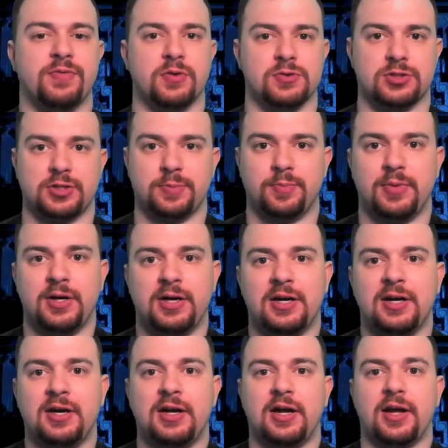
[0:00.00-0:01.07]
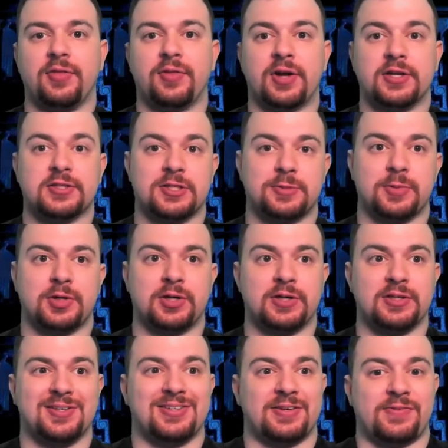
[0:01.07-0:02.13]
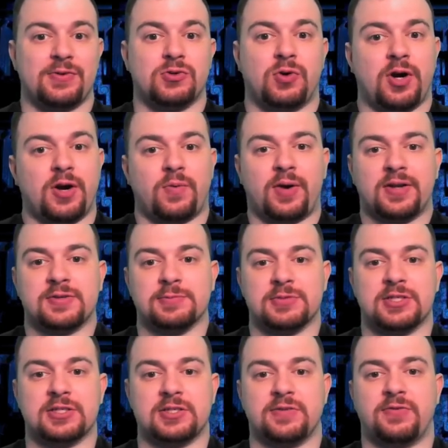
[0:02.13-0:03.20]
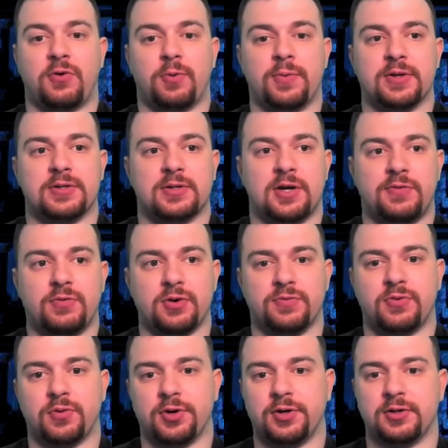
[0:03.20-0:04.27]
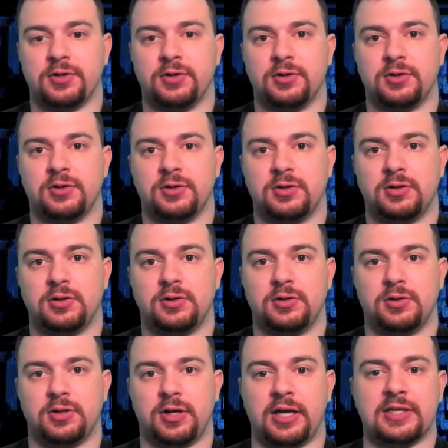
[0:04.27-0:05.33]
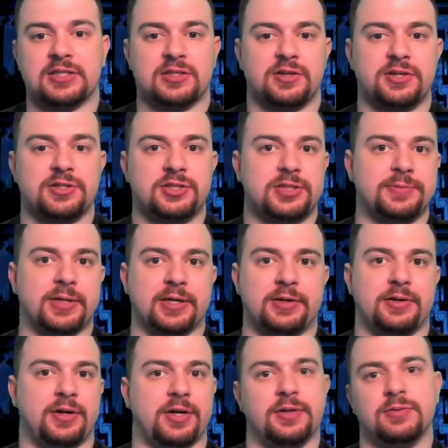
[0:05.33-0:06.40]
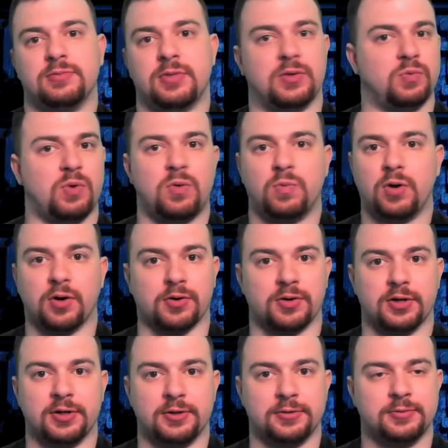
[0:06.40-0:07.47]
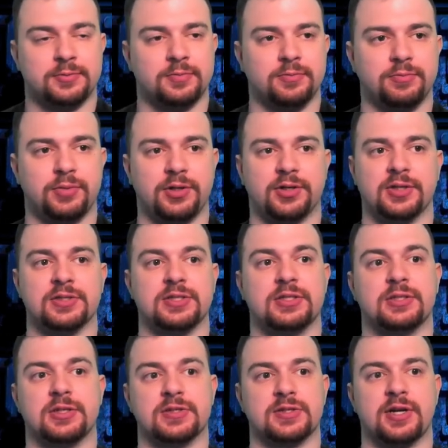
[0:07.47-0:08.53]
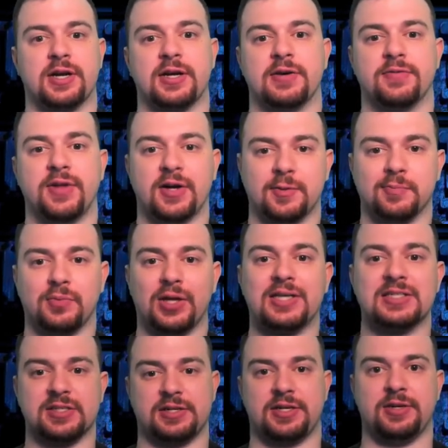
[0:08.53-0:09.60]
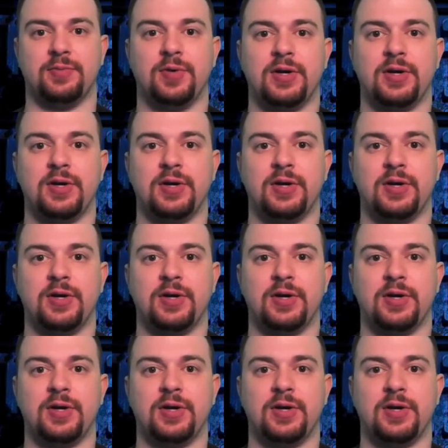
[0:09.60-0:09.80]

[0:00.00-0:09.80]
version. And that's just because if you try and write some 64-bit software for it, it's 32-bit. It, it won't work because it doesn't have that complexity.